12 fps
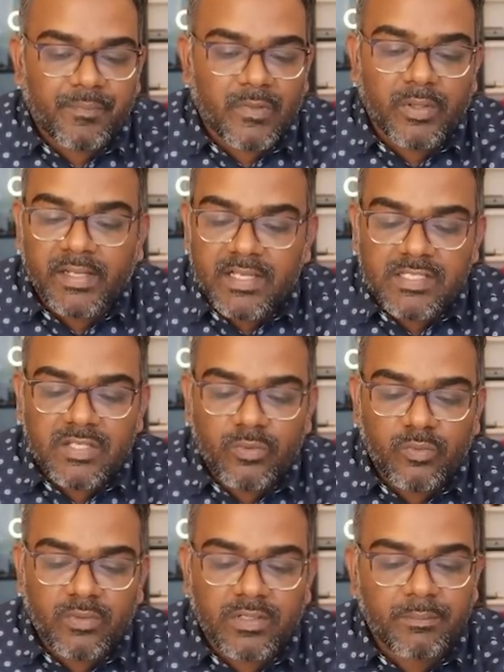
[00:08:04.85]
Now, in case
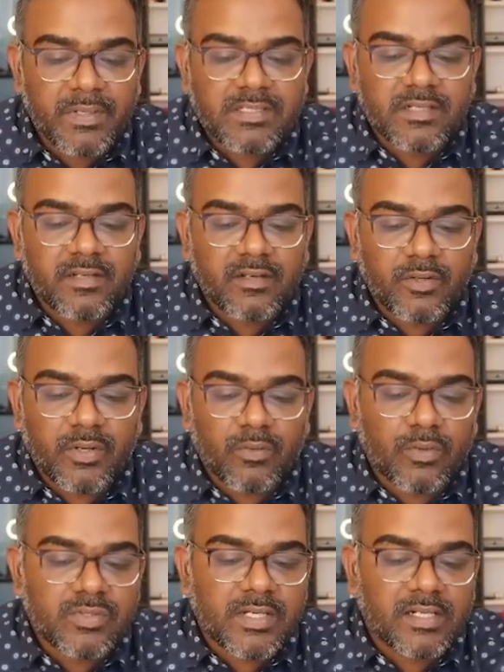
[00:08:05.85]
you missed it here, you could
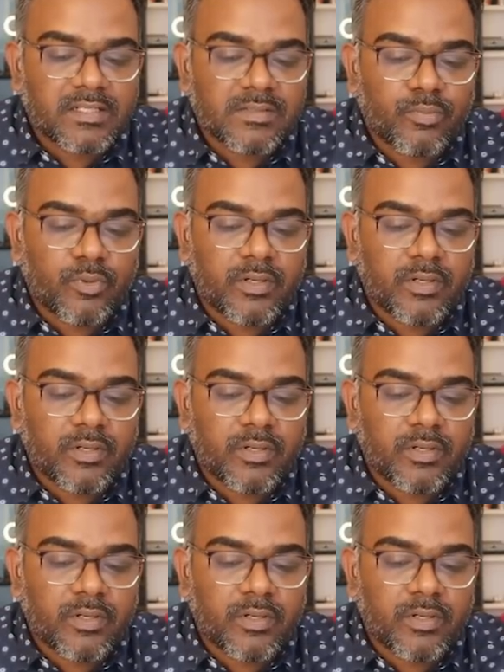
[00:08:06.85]
also add this